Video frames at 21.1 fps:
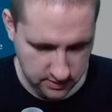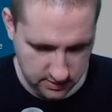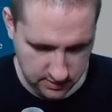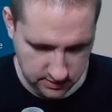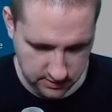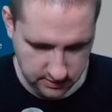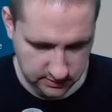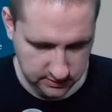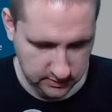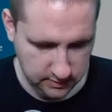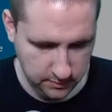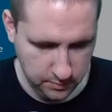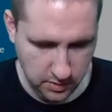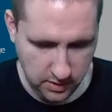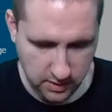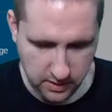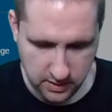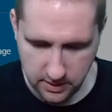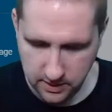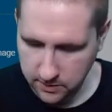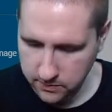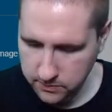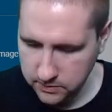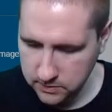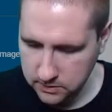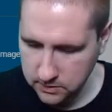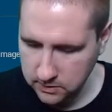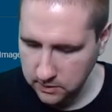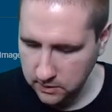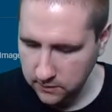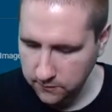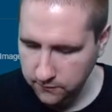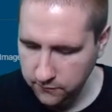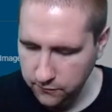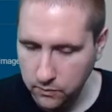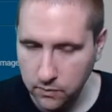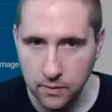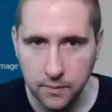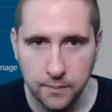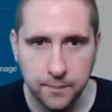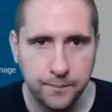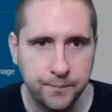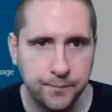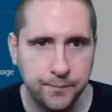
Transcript: not the symbol I was looking for.